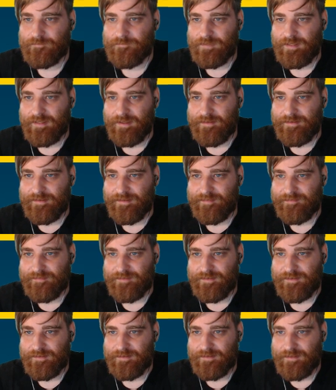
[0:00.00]

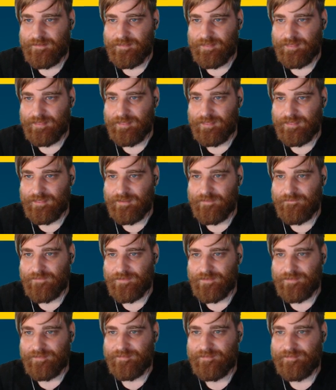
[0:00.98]
Playtesting
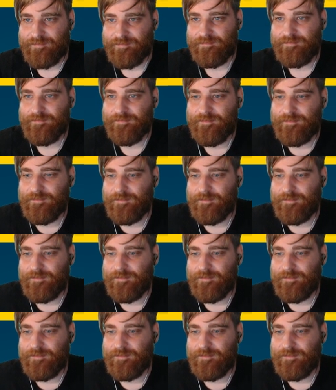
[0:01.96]
levels.